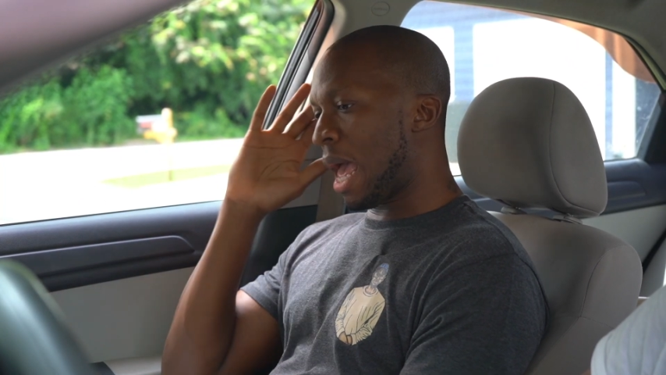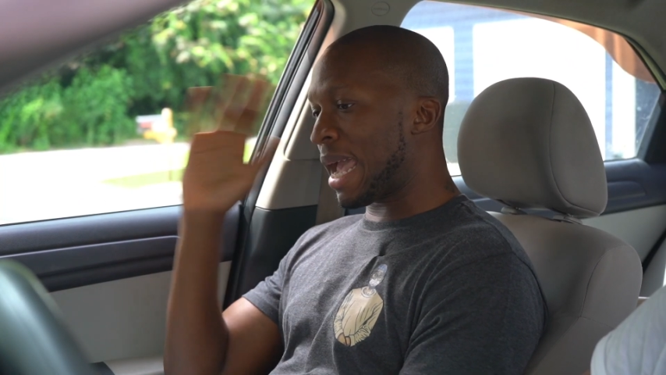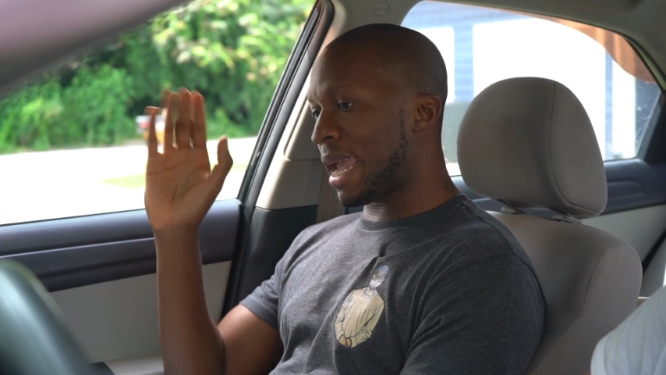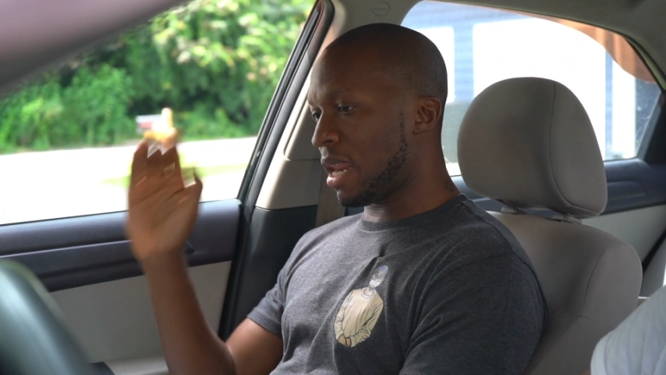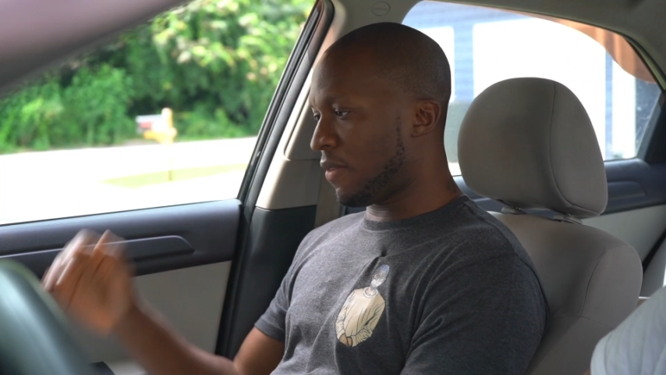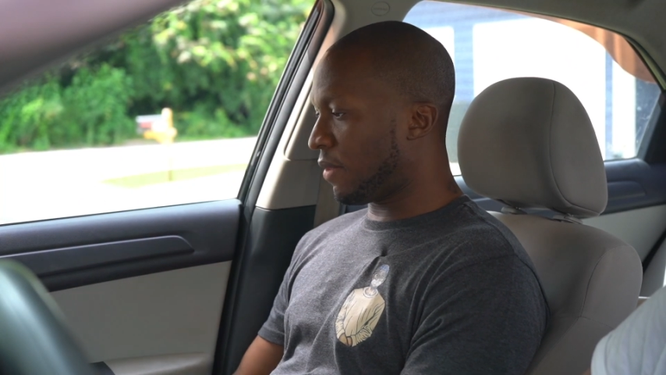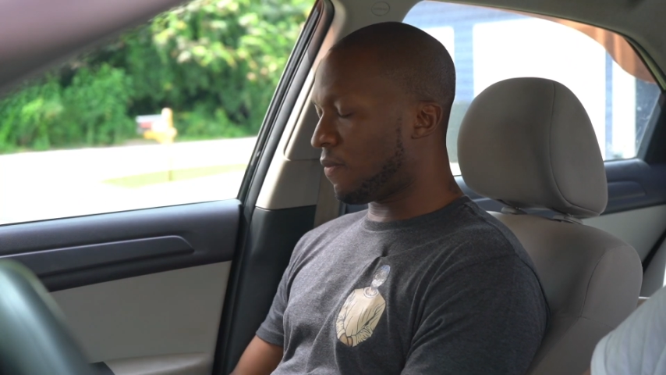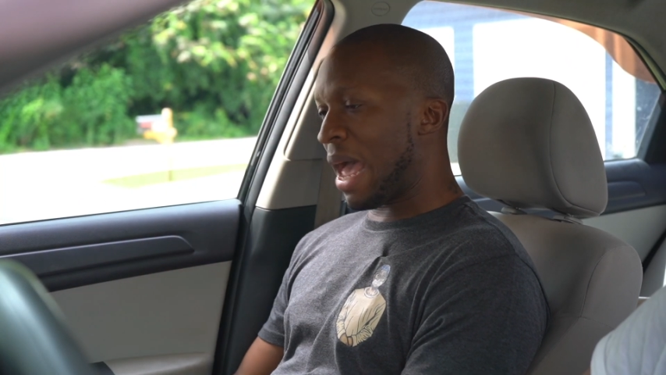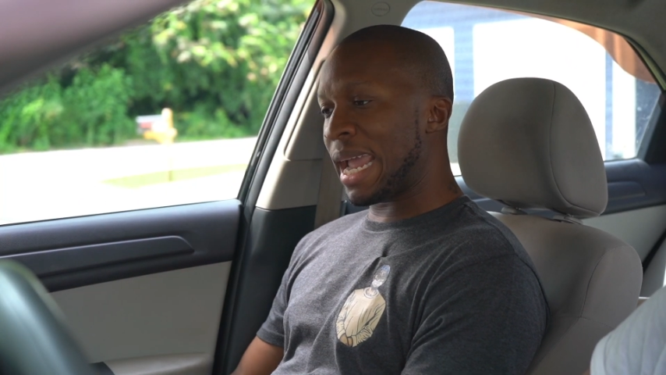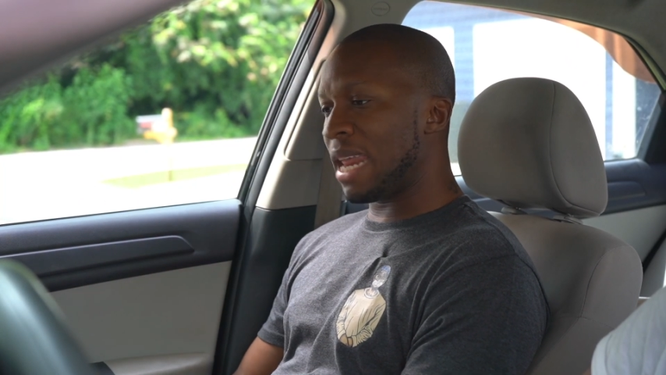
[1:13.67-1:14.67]
I can't even,
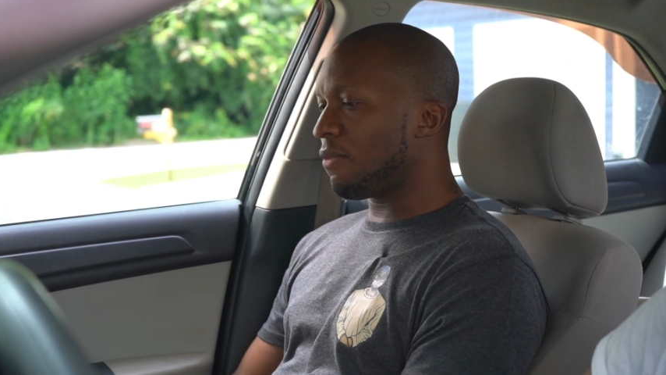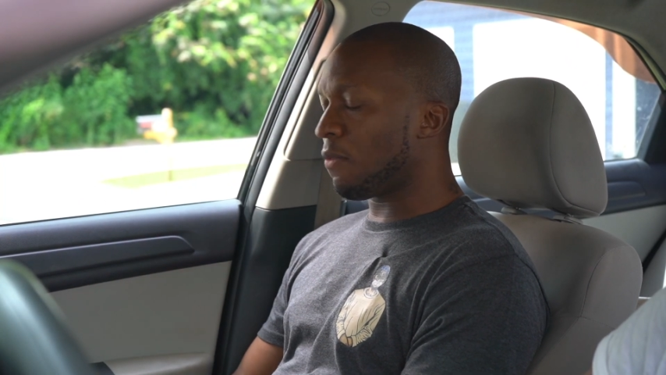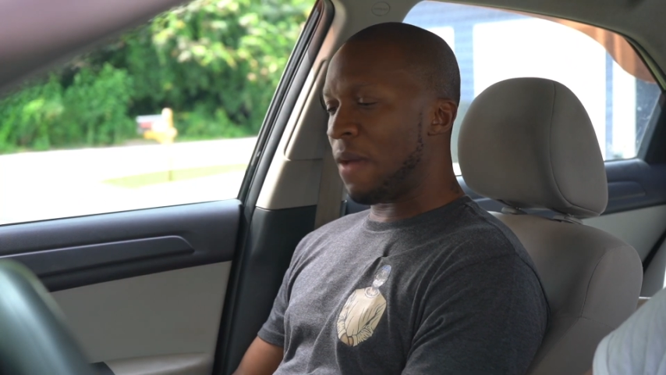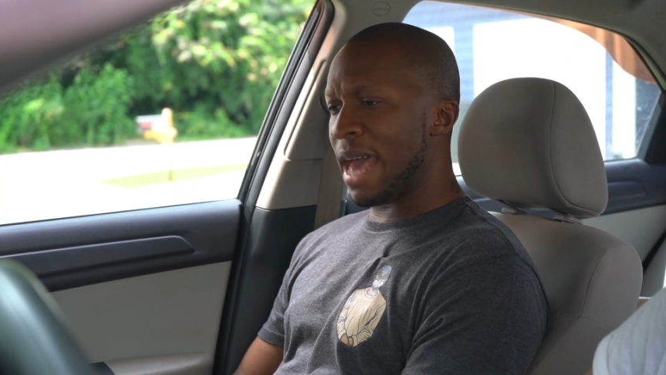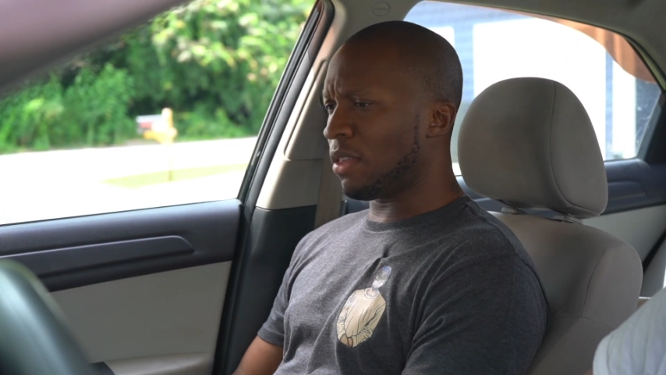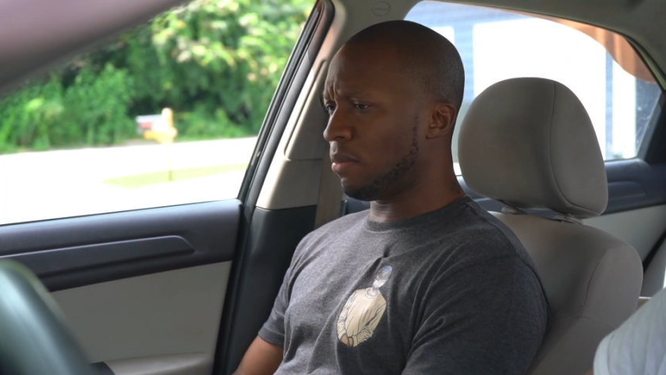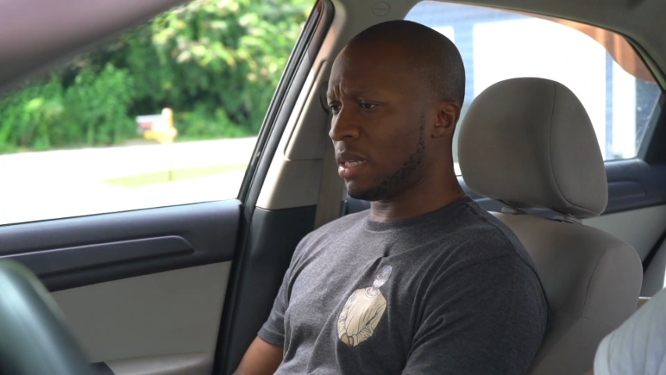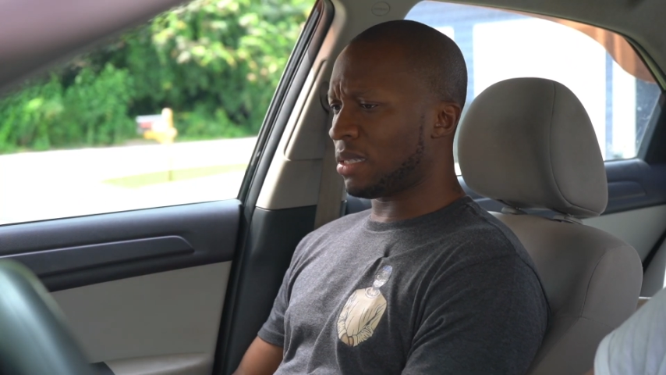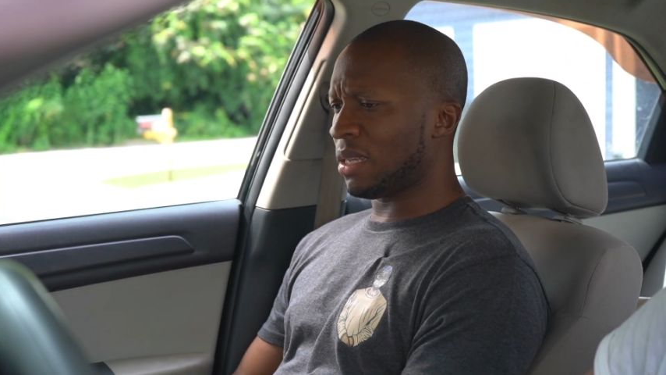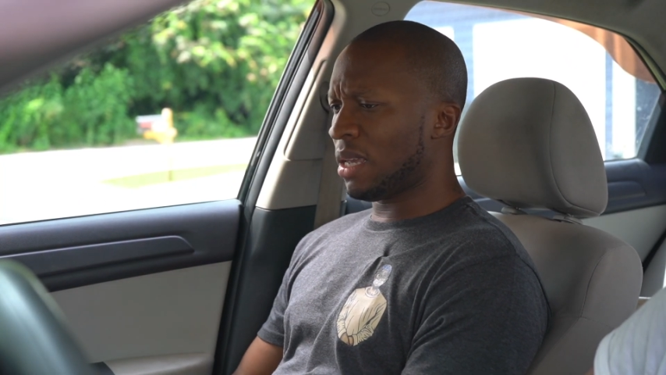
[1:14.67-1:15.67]
I can't even fathom
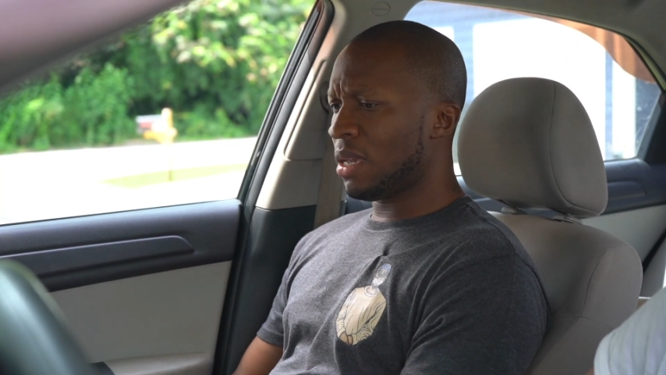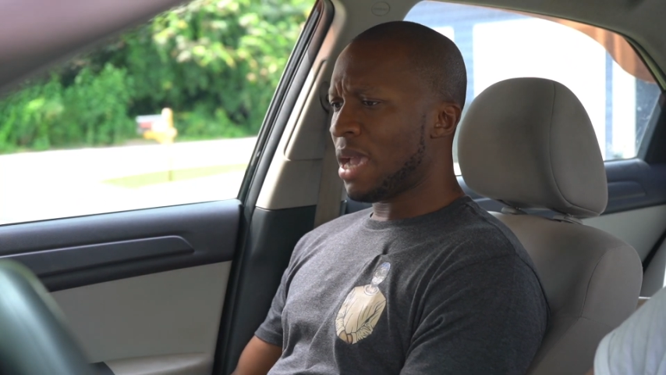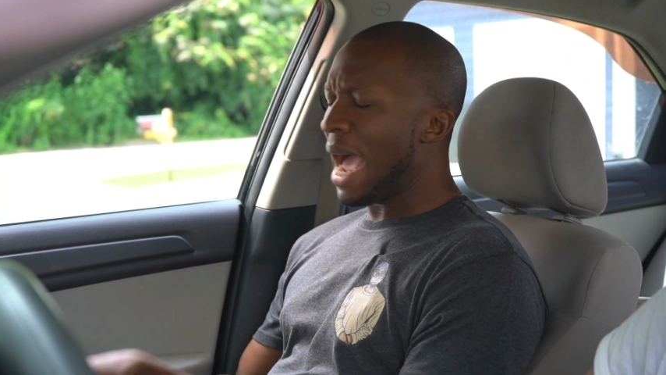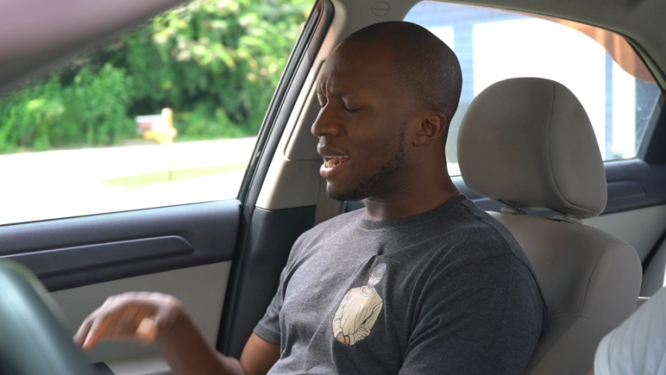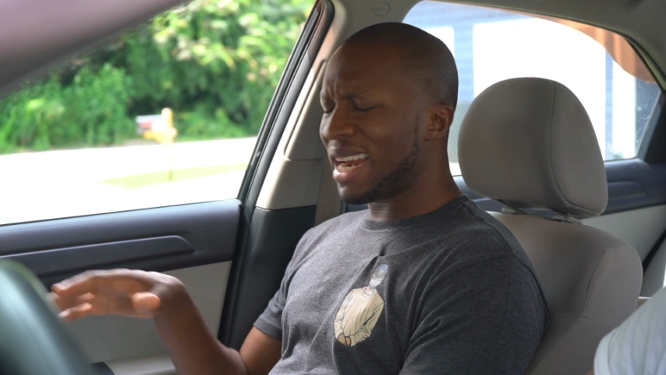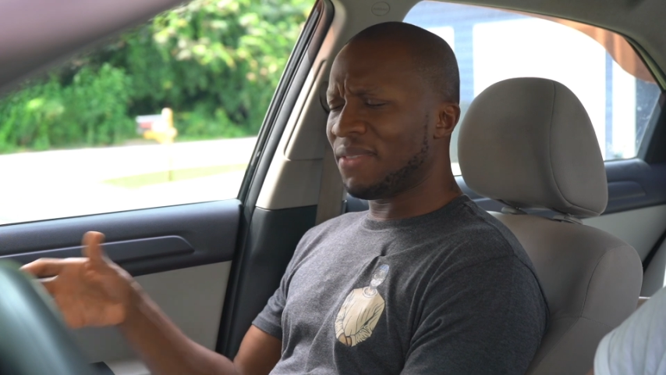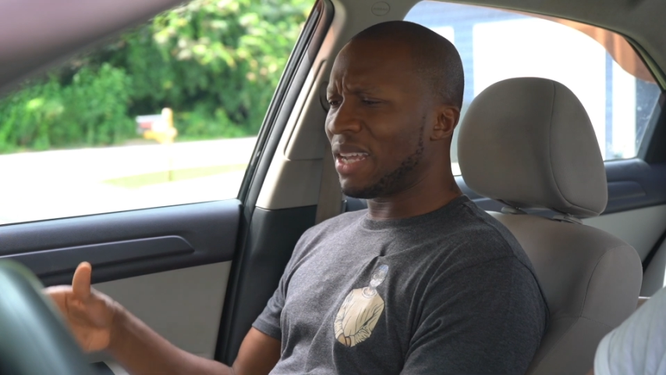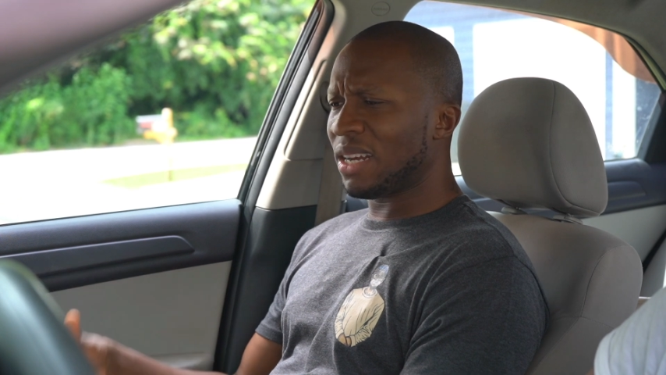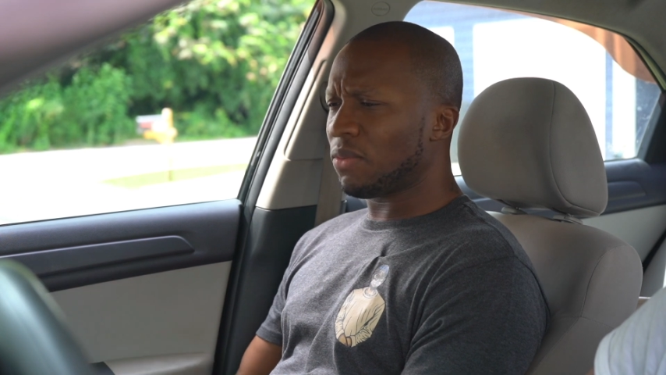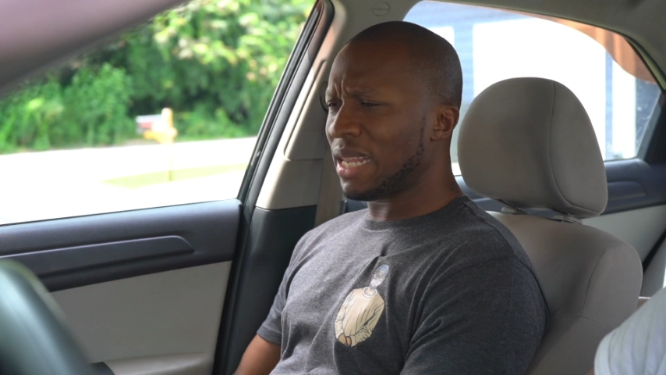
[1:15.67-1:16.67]
this. How did I
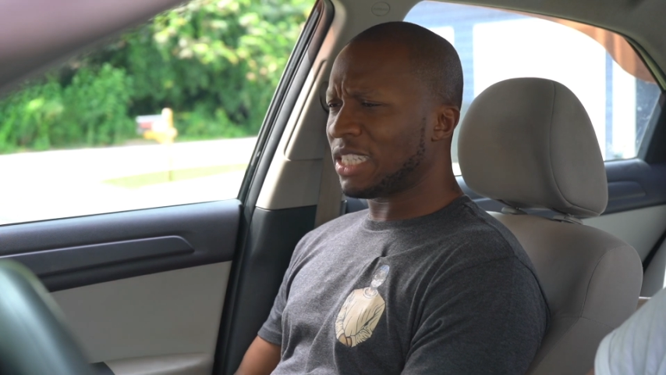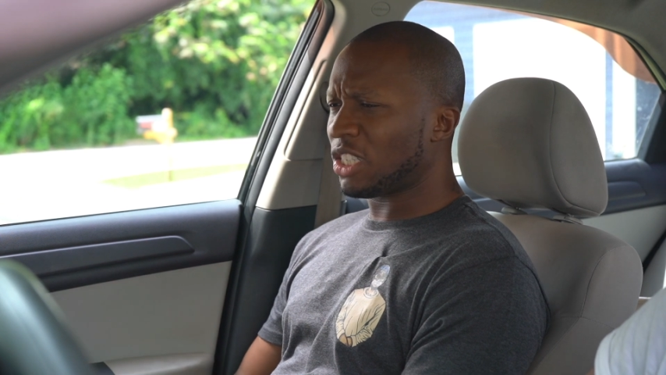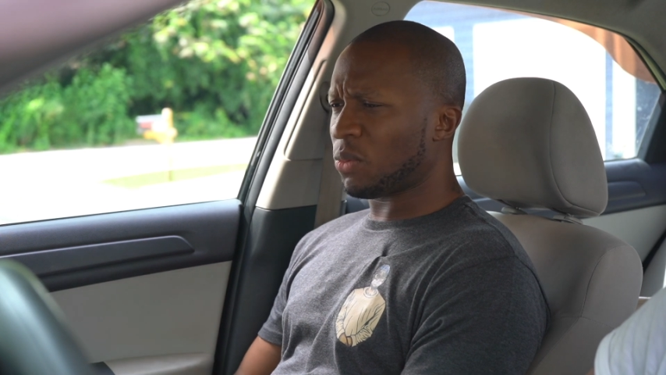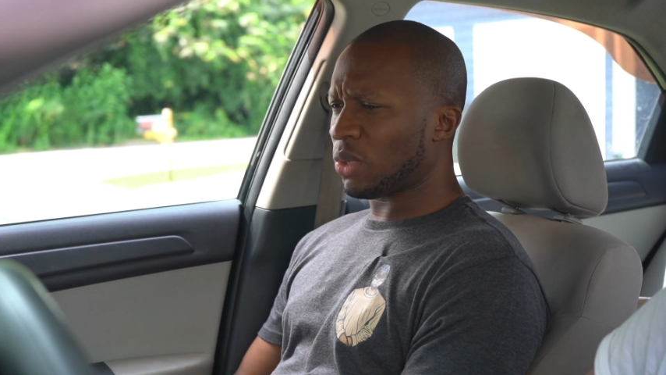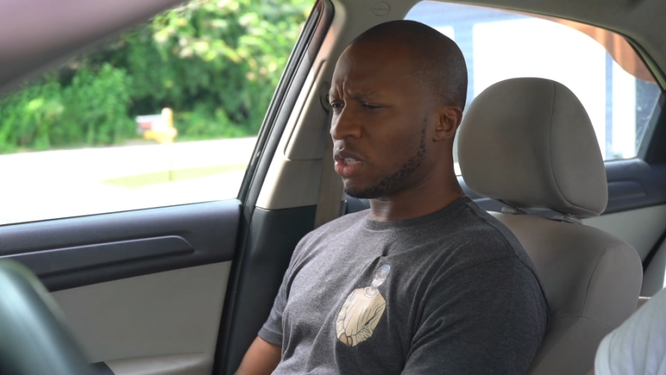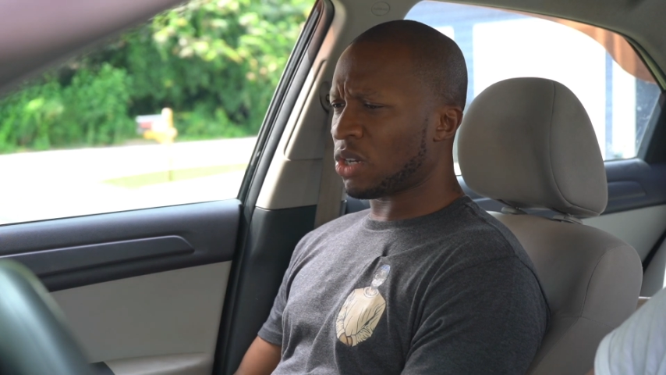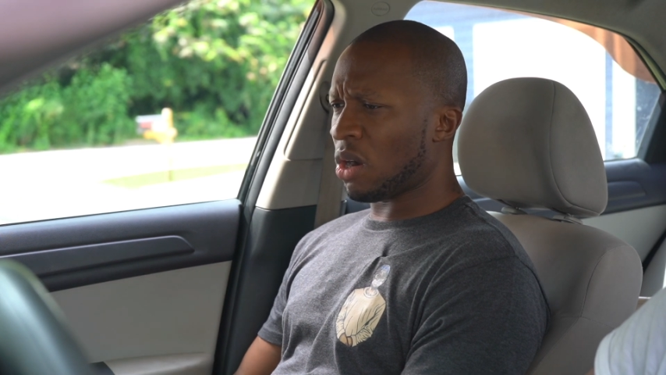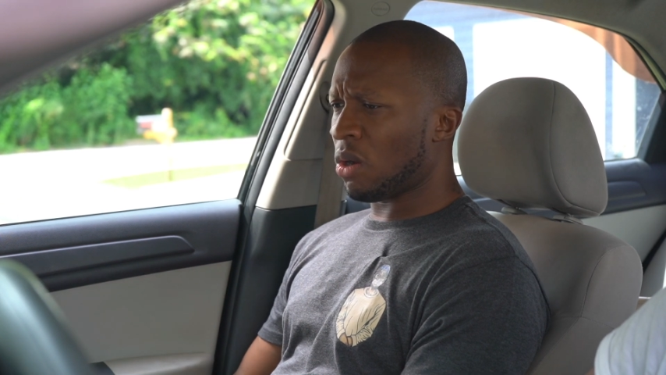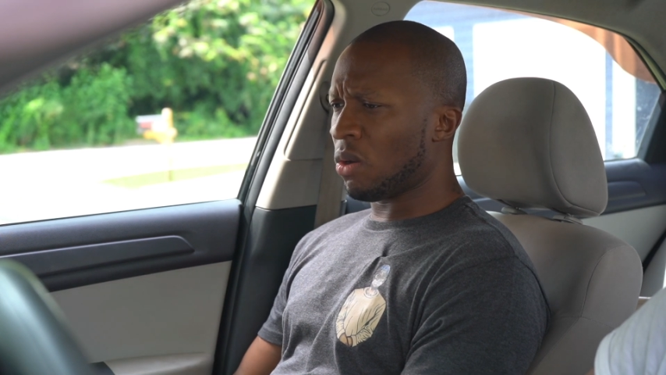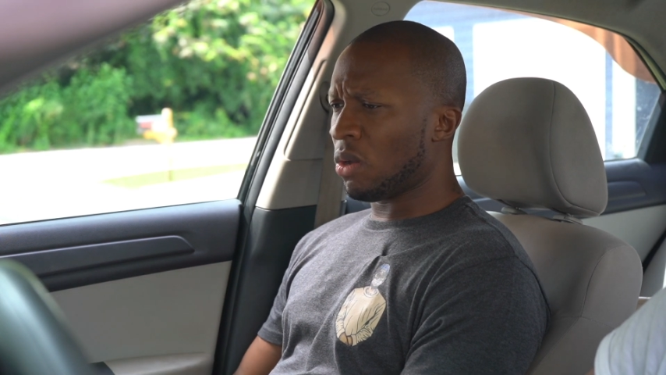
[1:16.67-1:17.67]
even get in a relationship with this
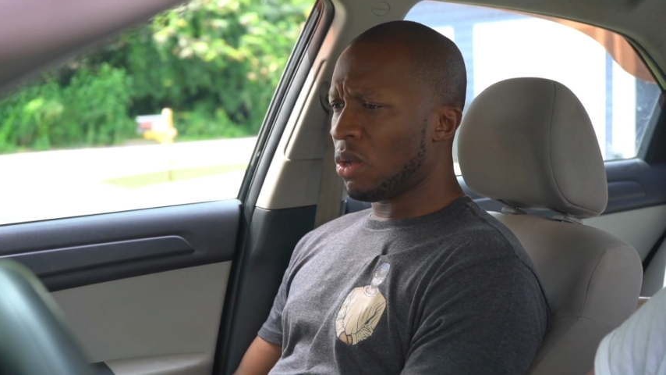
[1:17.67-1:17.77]
girl?